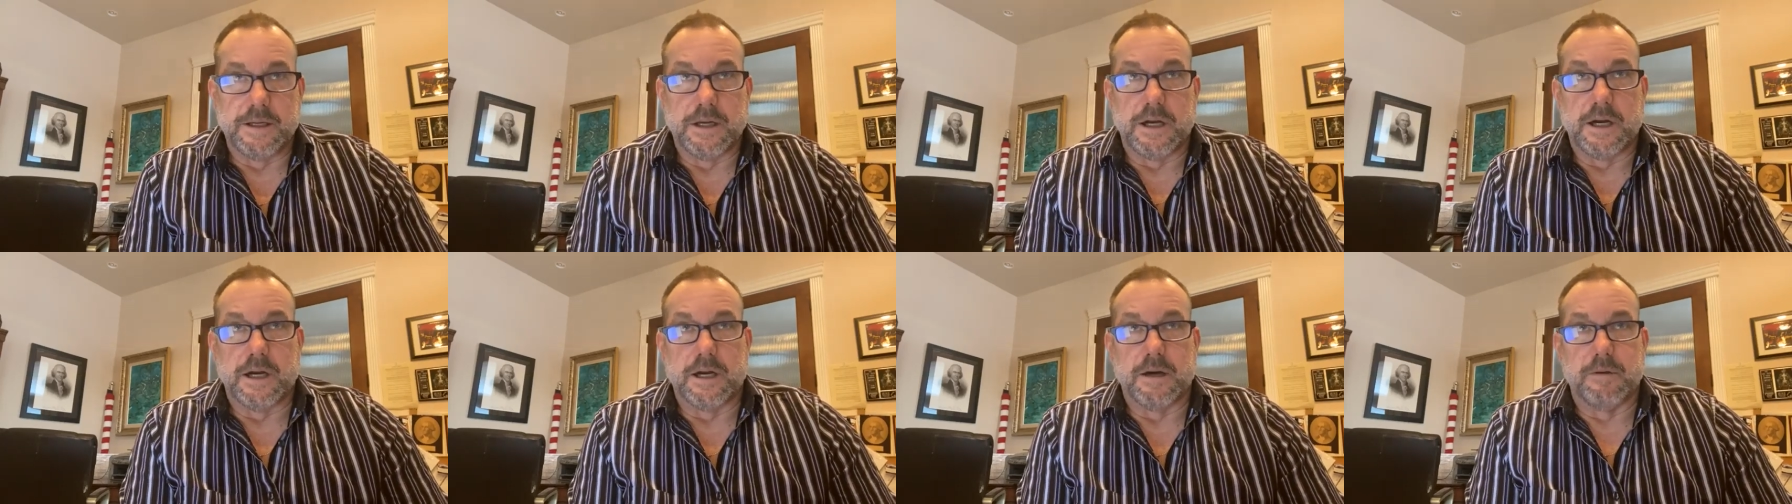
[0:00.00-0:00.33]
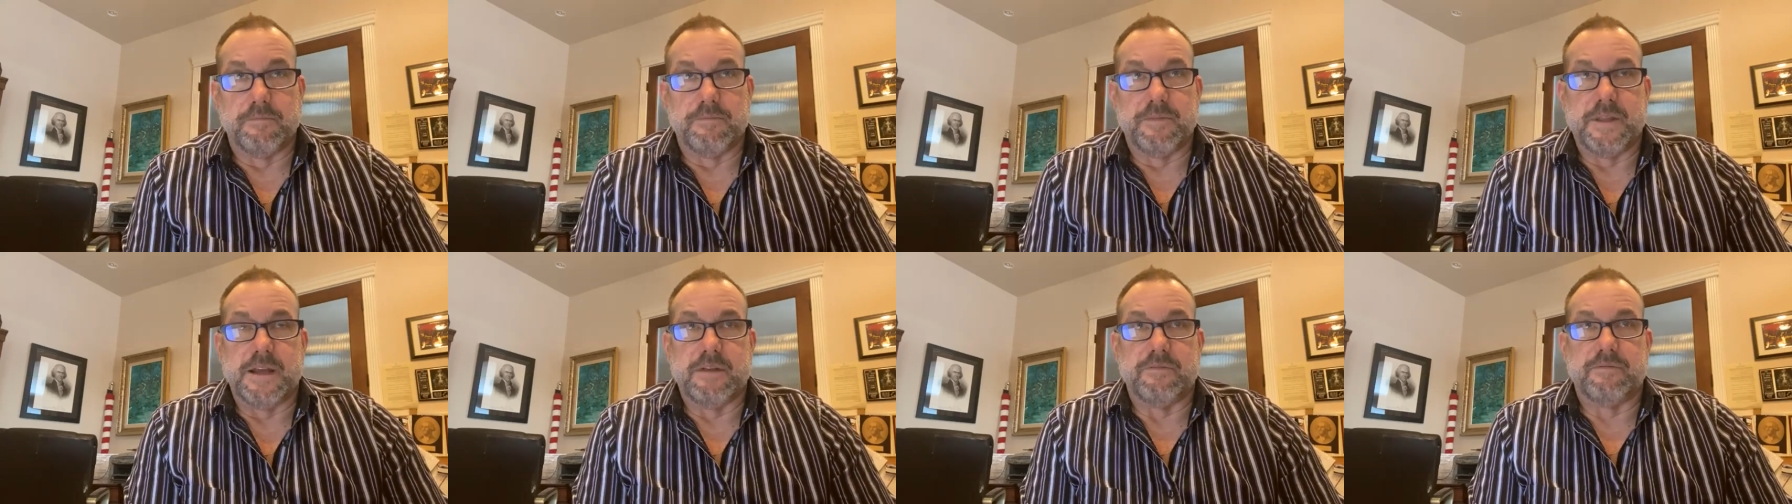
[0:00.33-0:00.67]

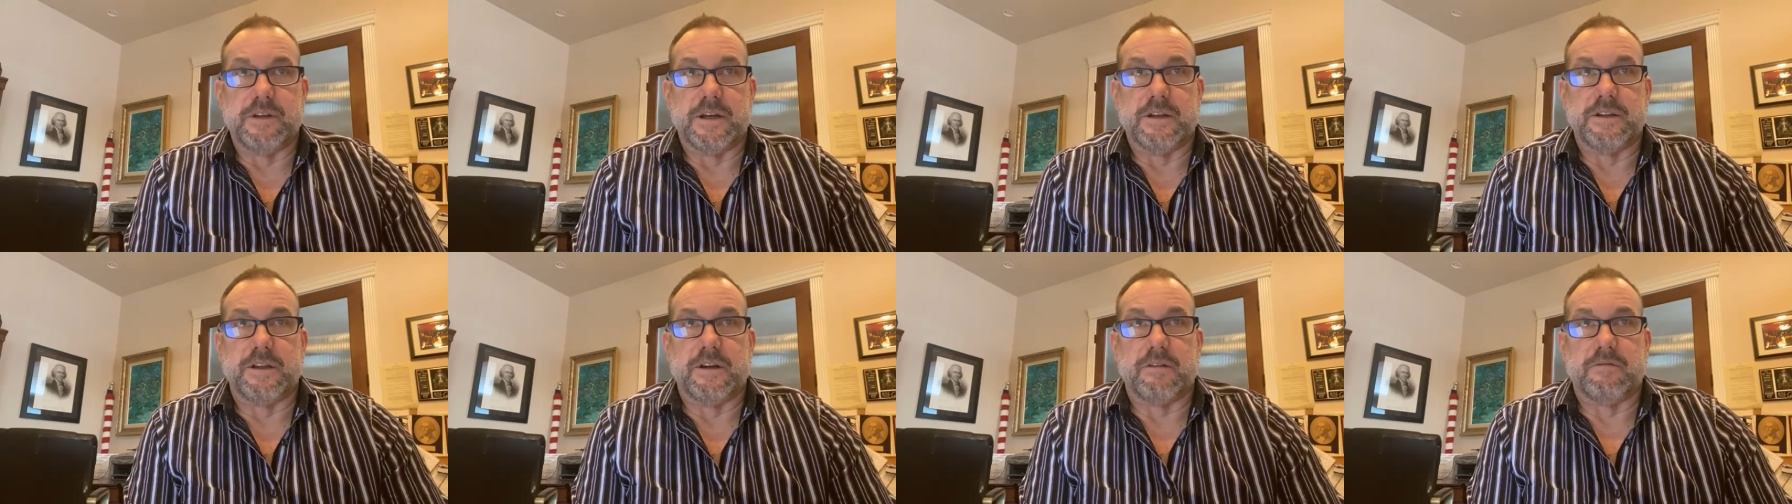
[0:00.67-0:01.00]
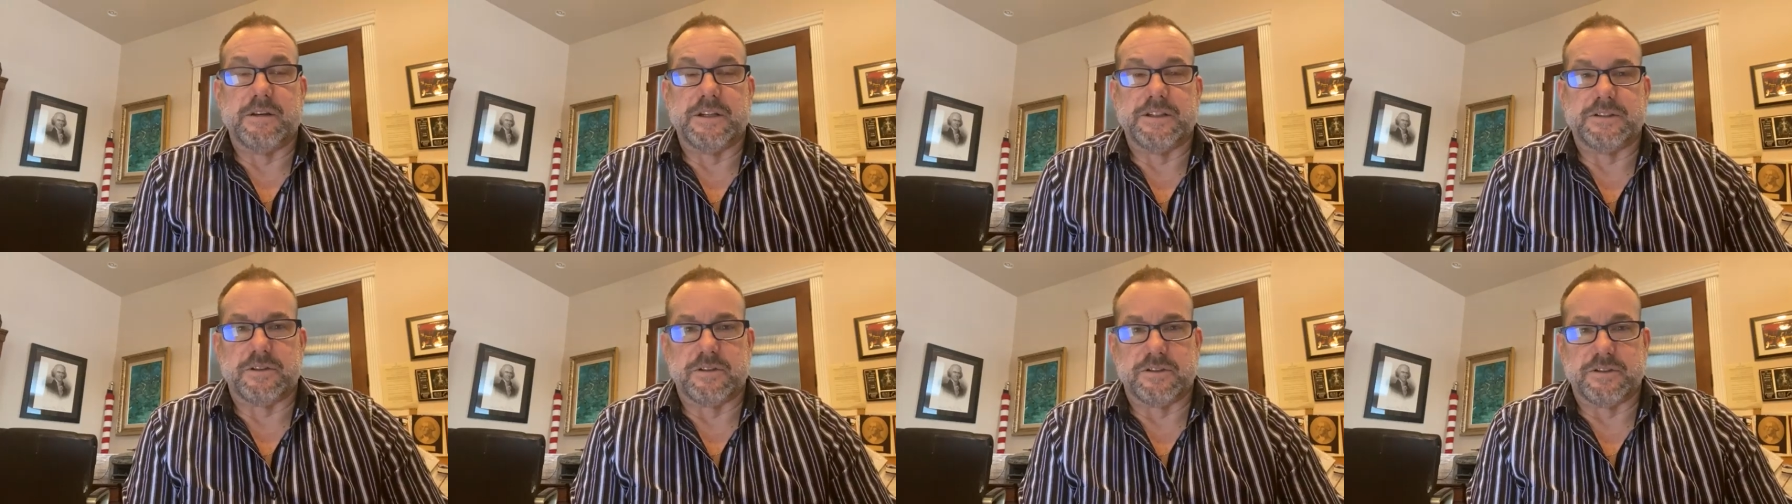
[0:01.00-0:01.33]
um, they've done their
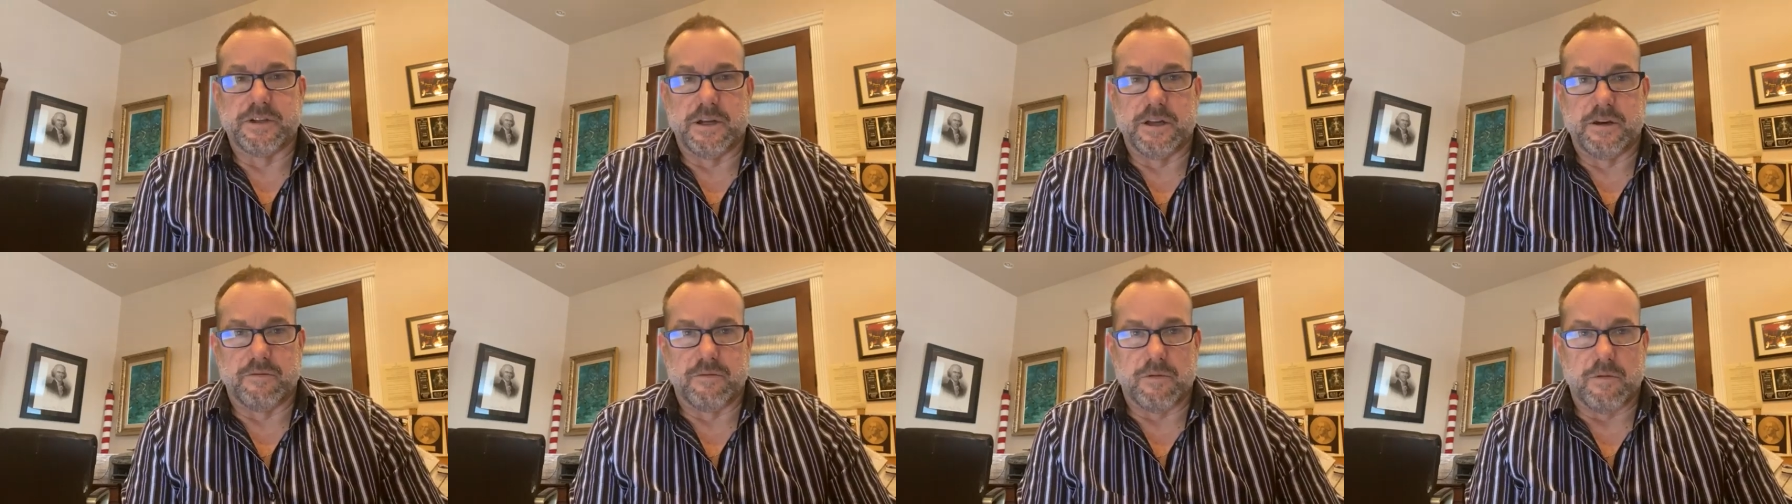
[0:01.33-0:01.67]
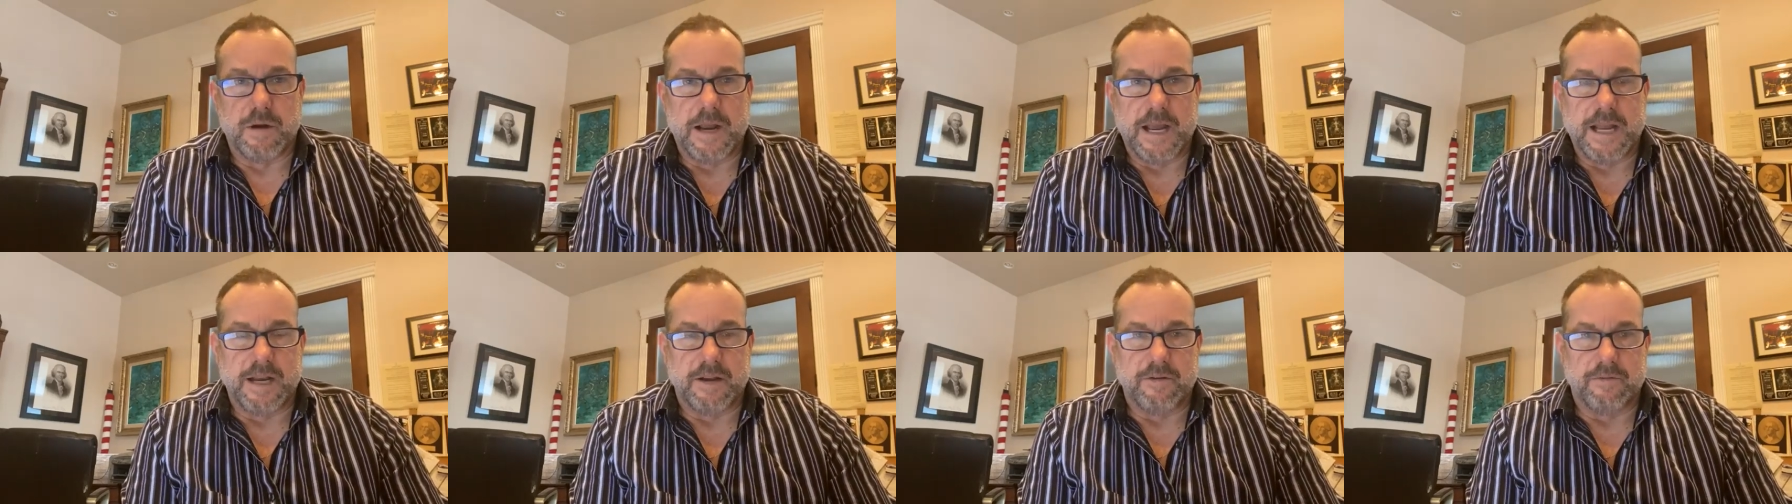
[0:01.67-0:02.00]
research on a
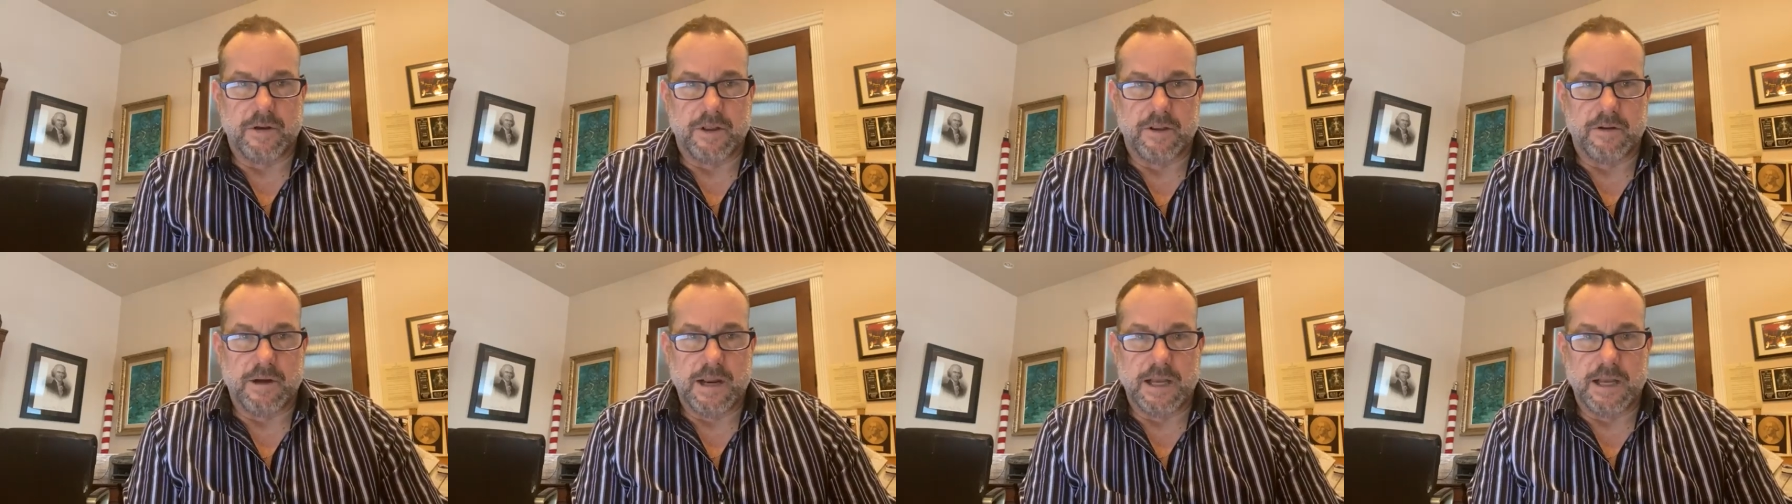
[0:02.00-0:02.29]
variety of other